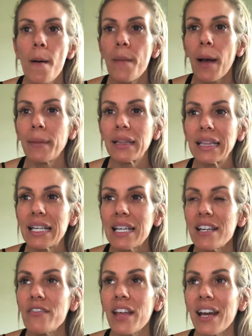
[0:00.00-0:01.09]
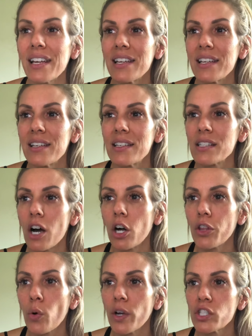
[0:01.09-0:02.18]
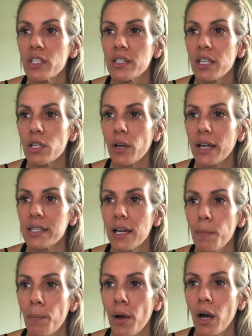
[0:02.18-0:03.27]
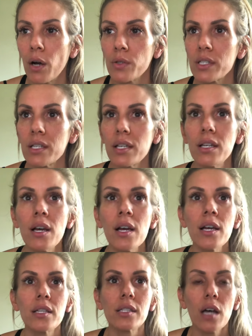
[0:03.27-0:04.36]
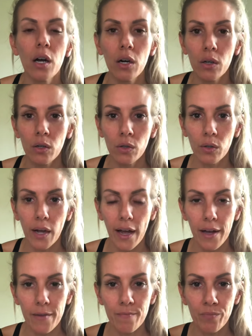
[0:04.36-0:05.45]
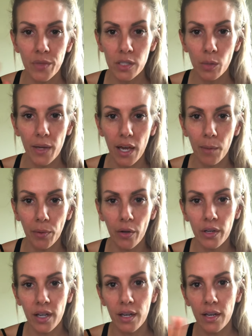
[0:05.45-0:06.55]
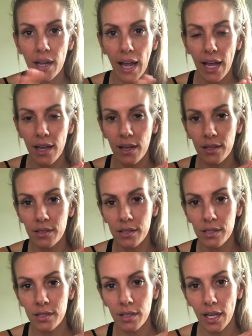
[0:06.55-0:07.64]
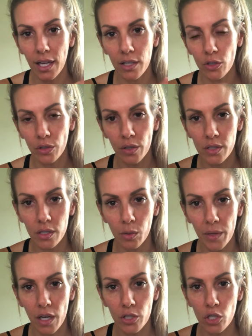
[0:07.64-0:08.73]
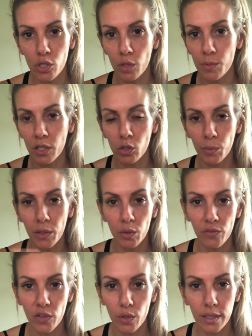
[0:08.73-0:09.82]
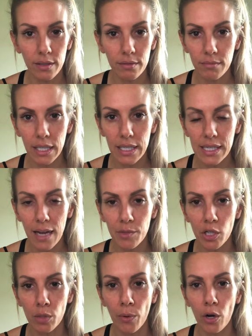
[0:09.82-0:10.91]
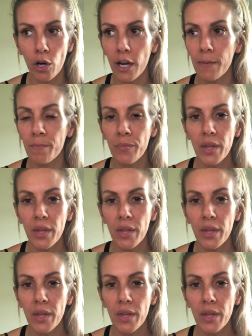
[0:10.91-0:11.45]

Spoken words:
I believe that is all the questions that you guys had posted. So this will be uploaded, and again, you'll notice it'll be on YouTube, so you'll be able to view it anytime during the program.